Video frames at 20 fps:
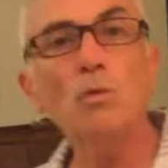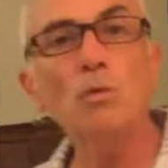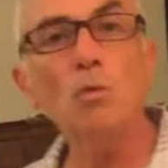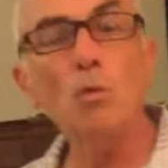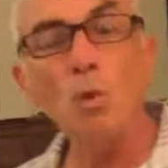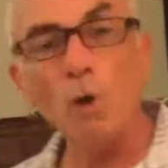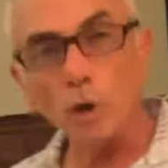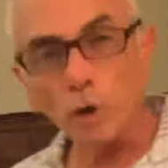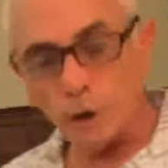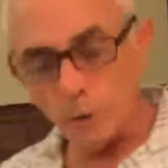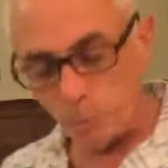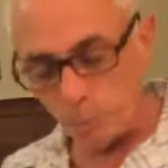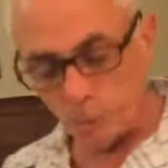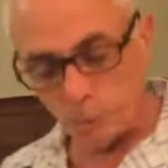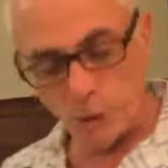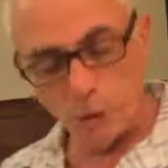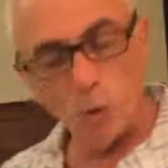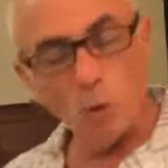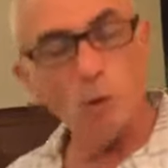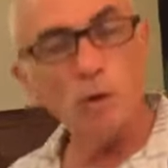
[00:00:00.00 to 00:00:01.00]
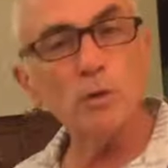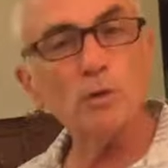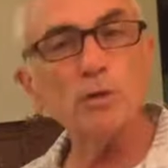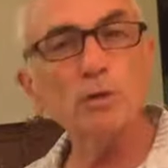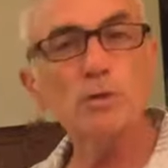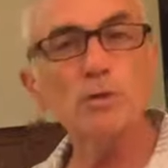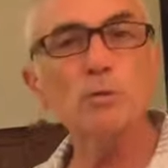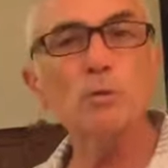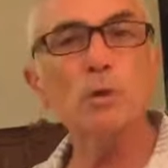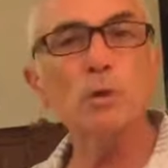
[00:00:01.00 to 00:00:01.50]
work. You put the
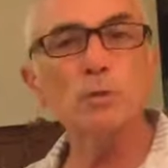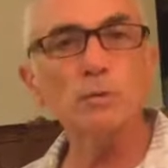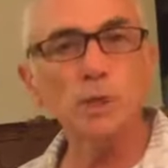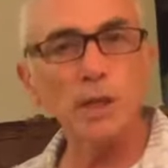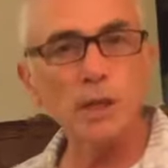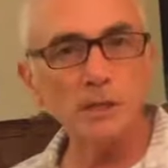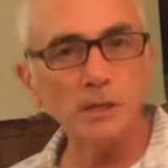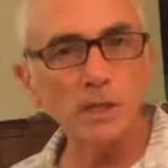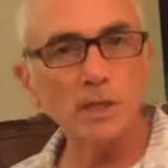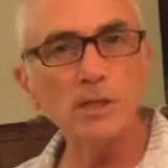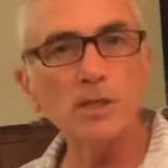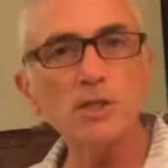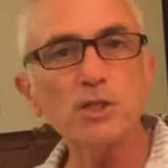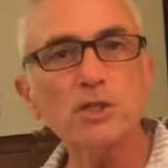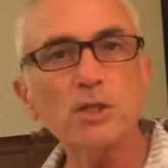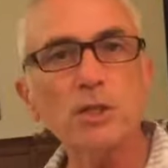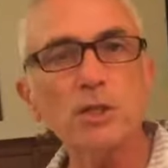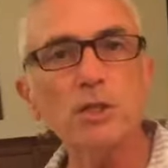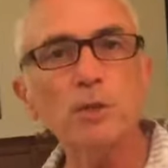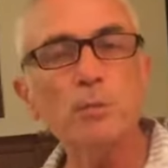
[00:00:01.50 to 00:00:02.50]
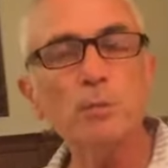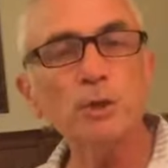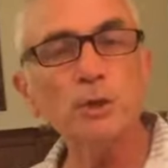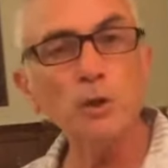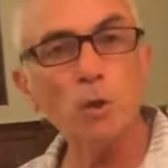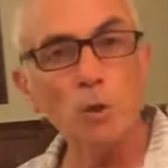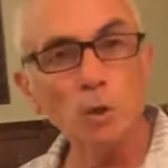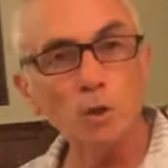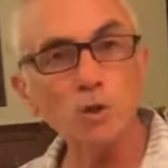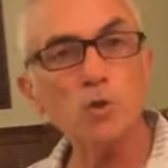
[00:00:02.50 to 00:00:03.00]
oils, as in the study, you put
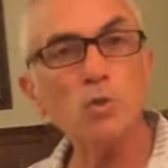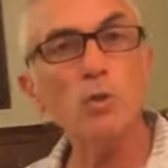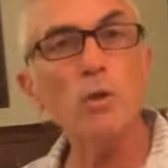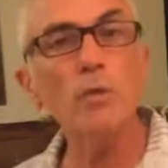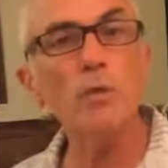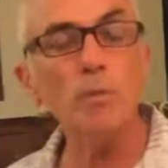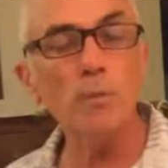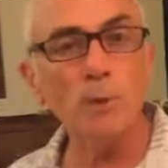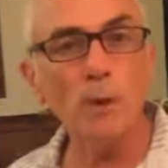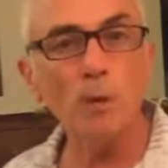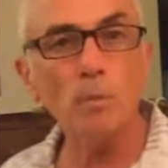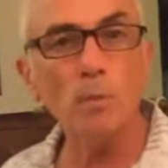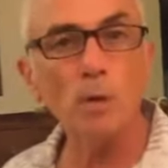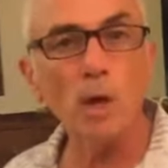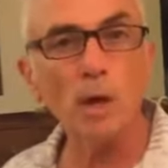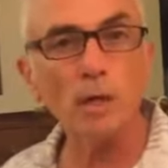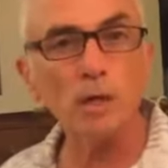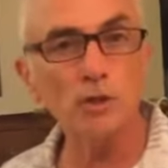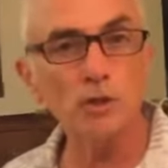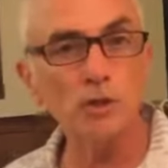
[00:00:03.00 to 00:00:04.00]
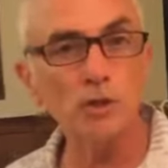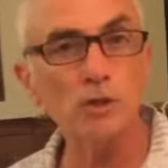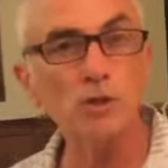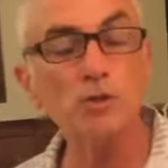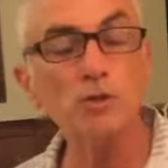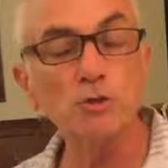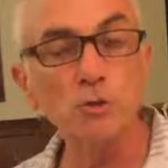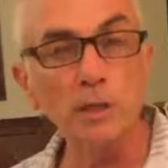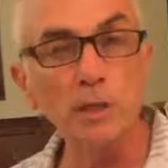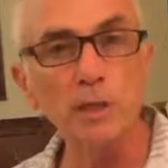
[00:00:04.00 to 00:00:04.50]
the oils where the belt block
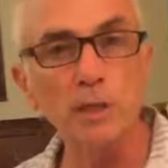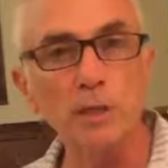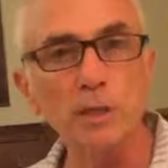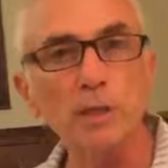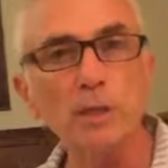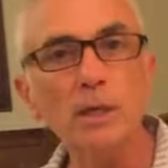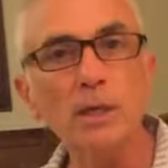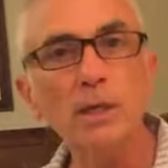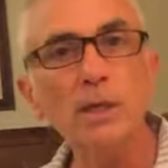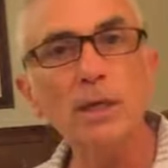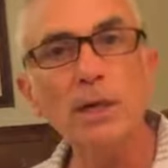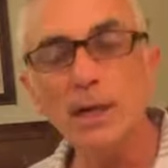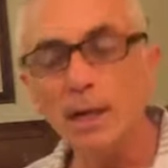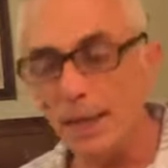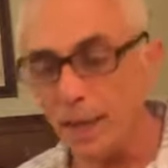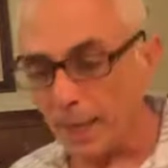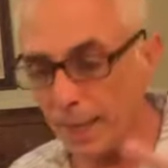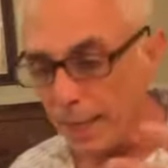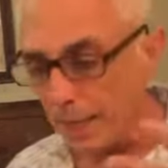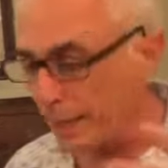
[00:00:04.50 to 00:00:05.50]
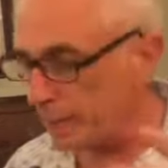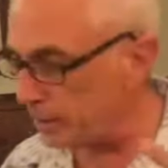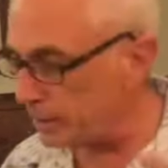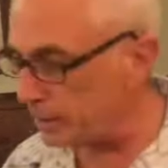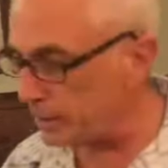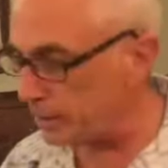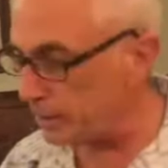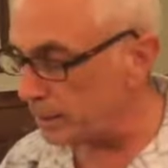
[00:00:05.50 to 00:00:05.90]
is treated, and